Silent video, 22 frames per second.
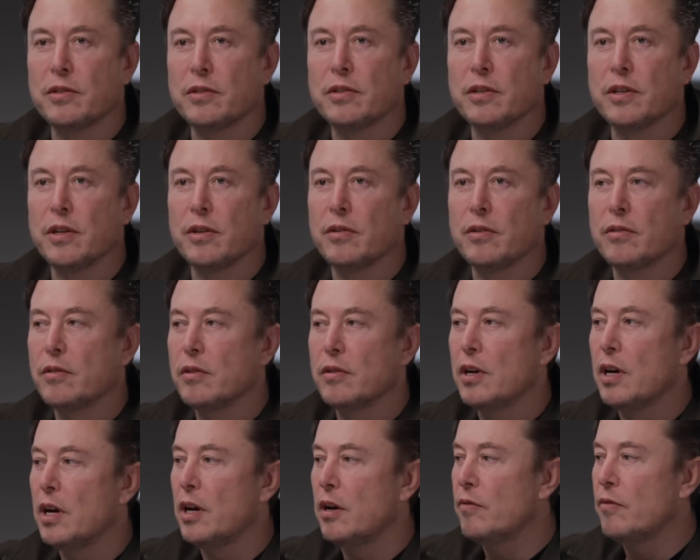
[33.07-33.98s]
That's where
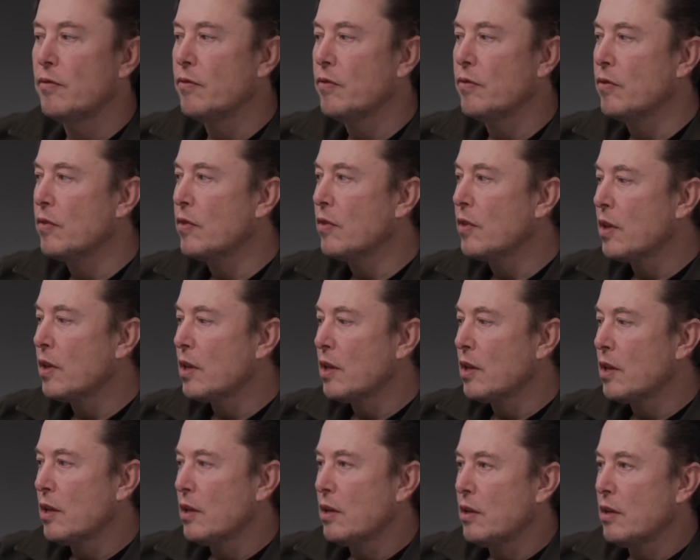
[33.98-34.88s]
we come in.
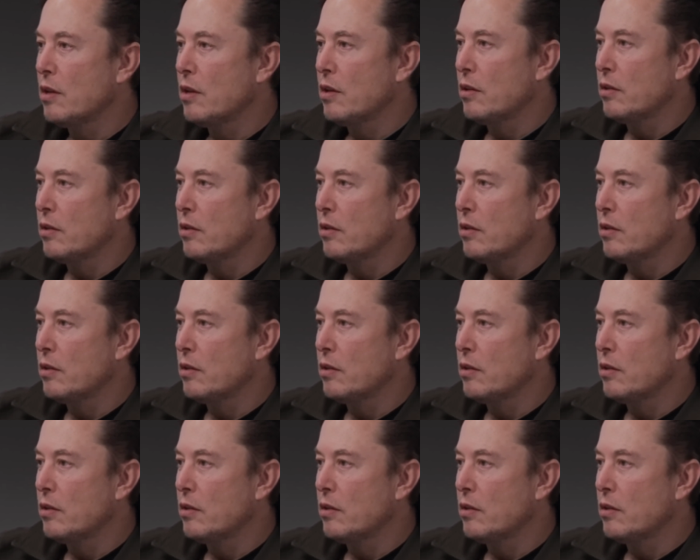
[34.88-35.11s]
In today's